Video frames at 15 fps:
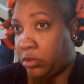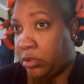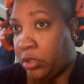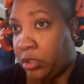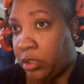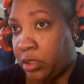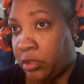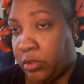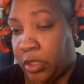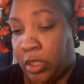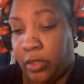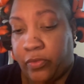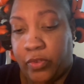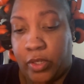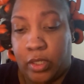know, in your
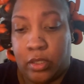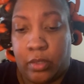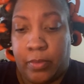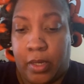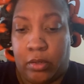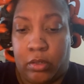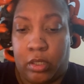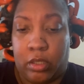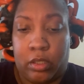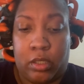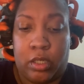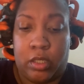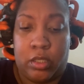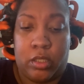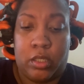feelings about nothing,
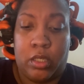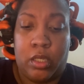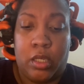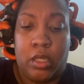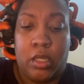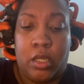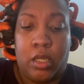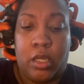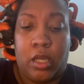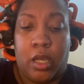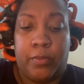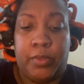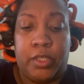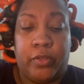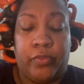because I'm
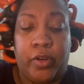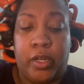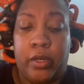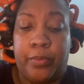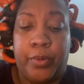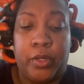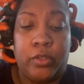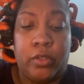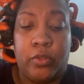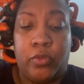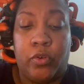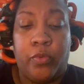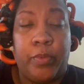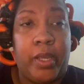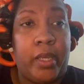just a regular person doing
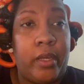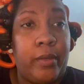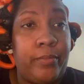makeup,